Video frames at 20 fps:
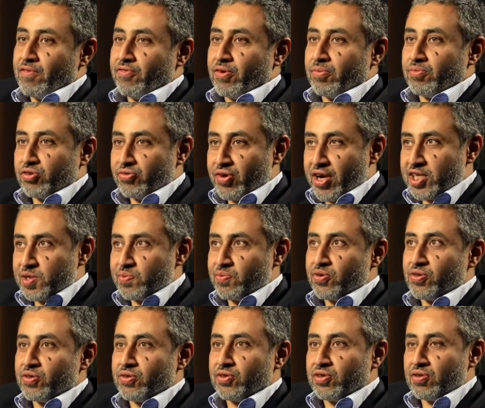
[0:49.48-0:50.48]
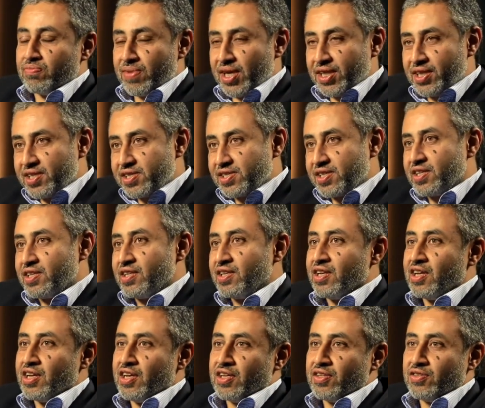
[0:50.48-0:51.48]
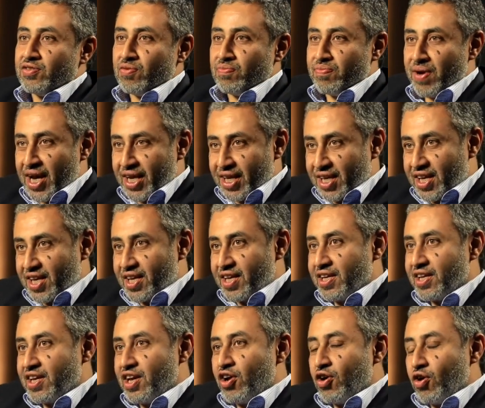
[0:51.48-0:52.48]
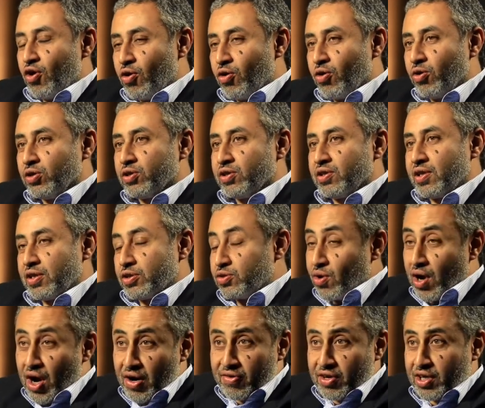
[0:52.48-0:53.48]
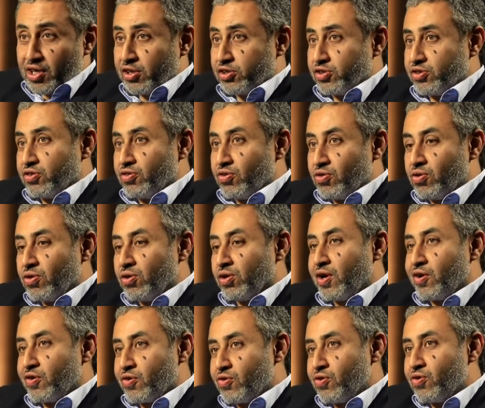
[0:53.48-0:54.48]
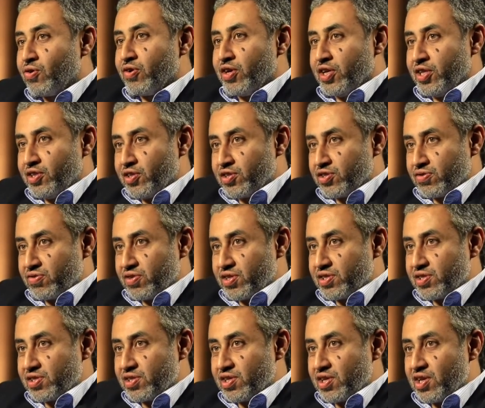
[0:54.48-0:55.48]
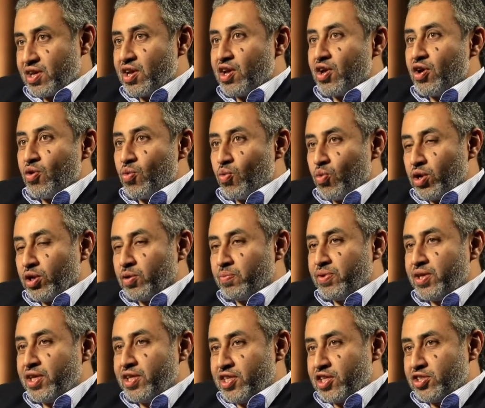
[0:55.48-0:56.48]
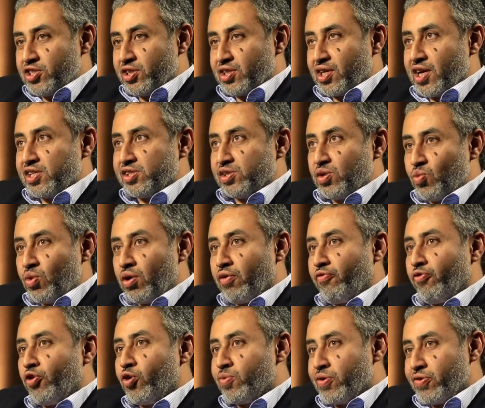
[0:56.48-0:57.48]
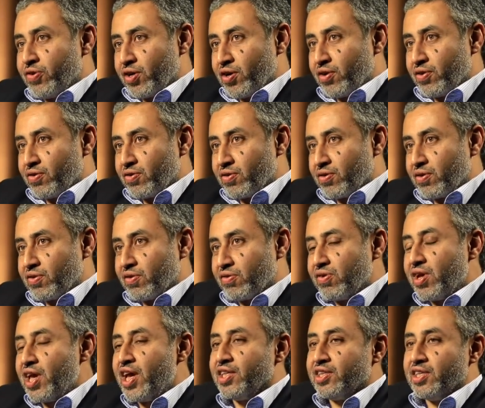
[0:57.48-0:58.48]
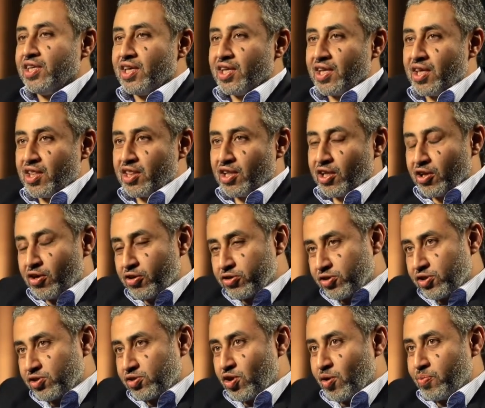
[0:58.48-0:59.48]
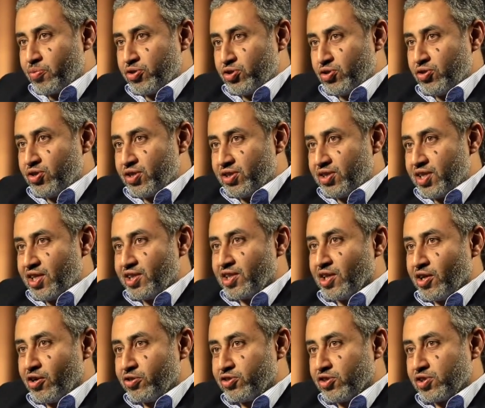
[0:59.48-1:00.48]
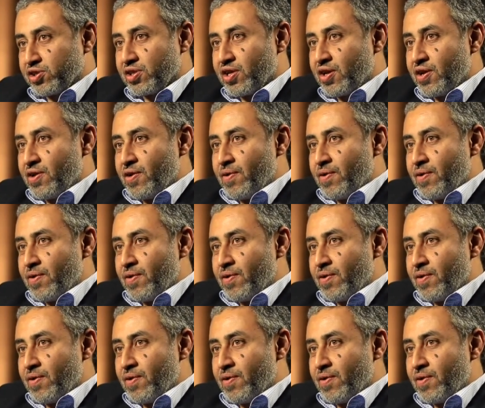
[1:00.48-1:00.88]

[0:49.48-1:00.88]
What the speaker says: from transport to medicine to banking, all to agriculture, all our core industries will be digitized in one form or another, creating the largest opportunity and the largest